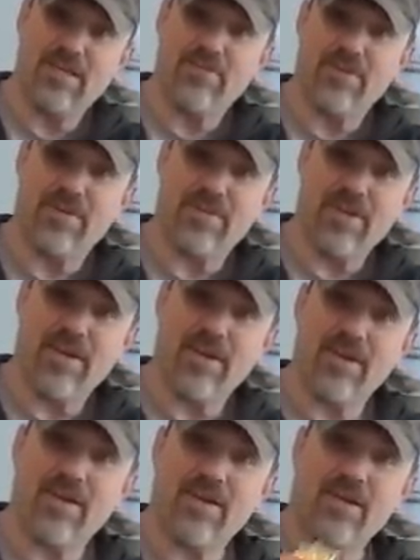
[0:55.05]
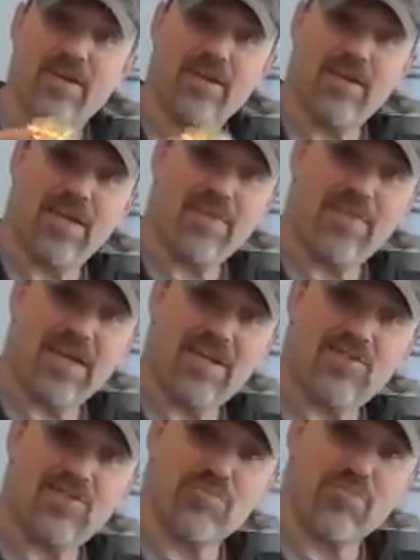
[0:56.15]
right there, and that
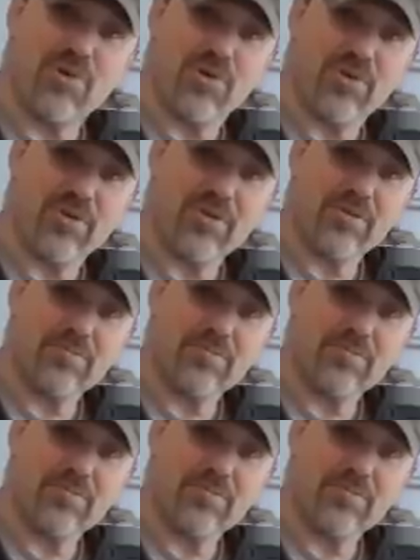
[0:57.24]
is your burner.